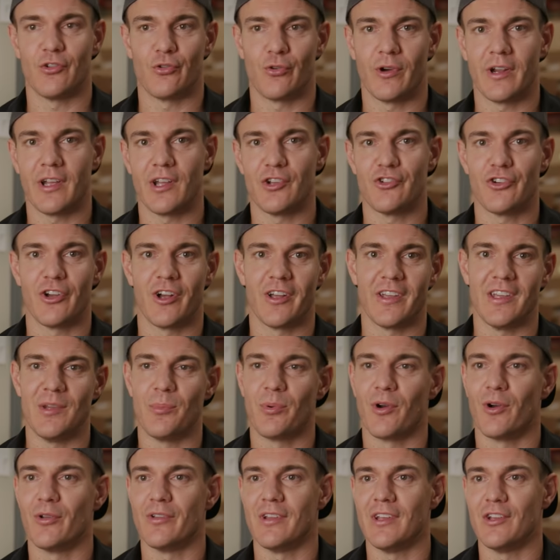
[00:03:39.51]
to drink a chunky
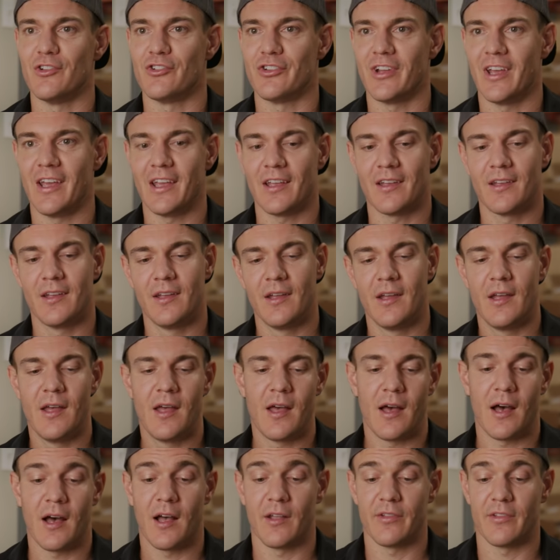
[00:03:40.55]
protein shake.
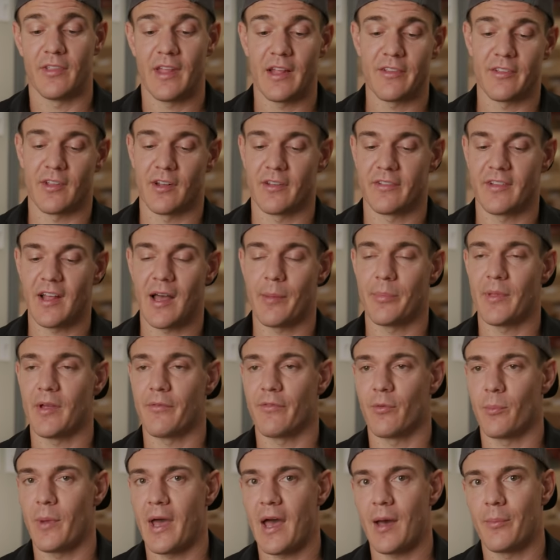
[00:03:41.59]
So that's gonna stop
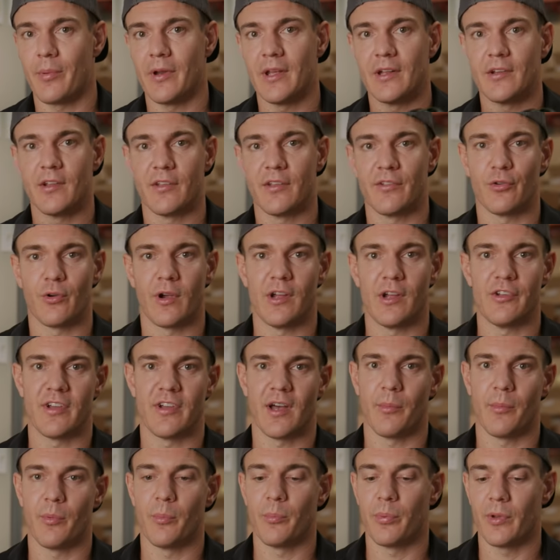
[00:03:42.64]
that from happening. It does a great
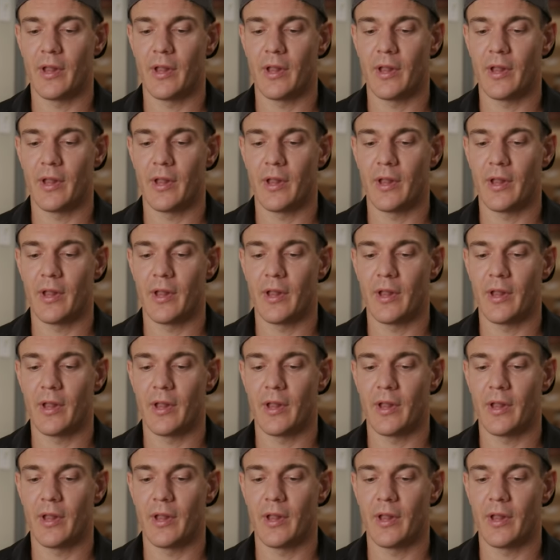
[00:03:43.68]
job of